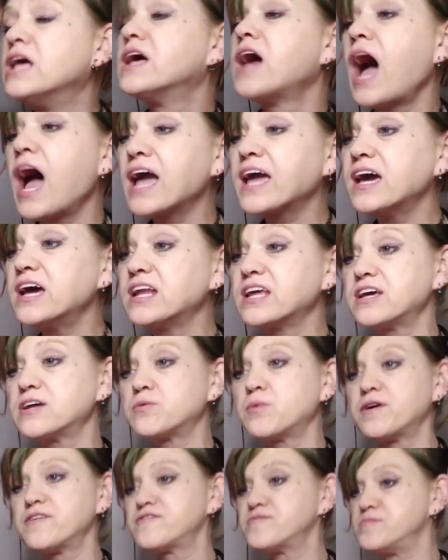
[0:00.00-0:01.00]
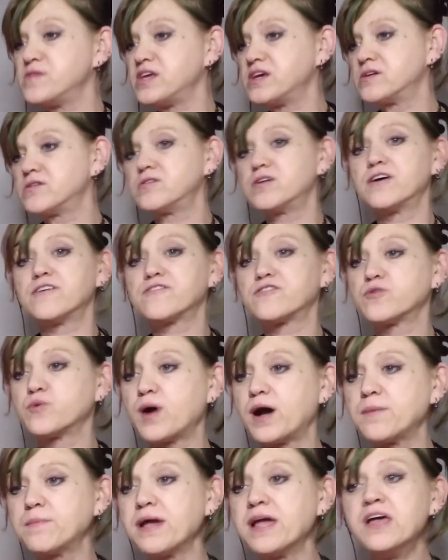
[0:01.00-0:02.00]
I gotta get away from the internet for a
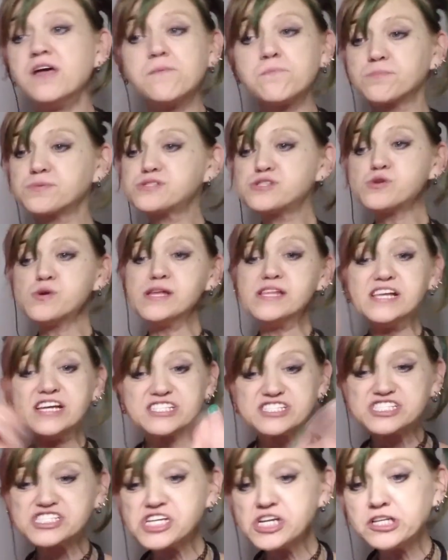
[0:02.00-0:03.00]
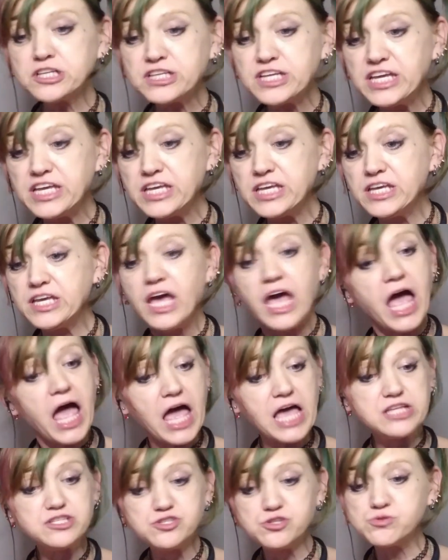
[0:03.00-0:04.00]
while, man. Between Chile
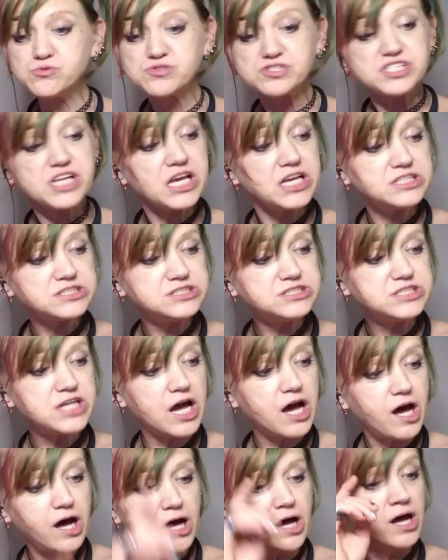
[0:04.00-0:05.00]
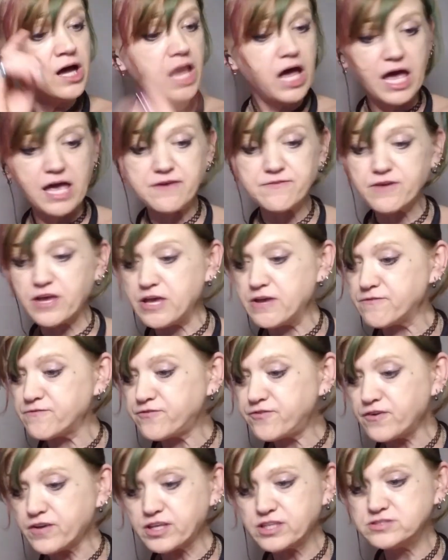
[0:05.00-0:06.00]
and Eugenia and
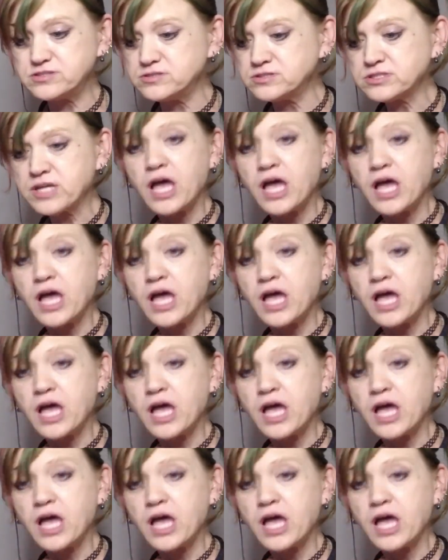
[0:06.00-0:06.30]
fucking,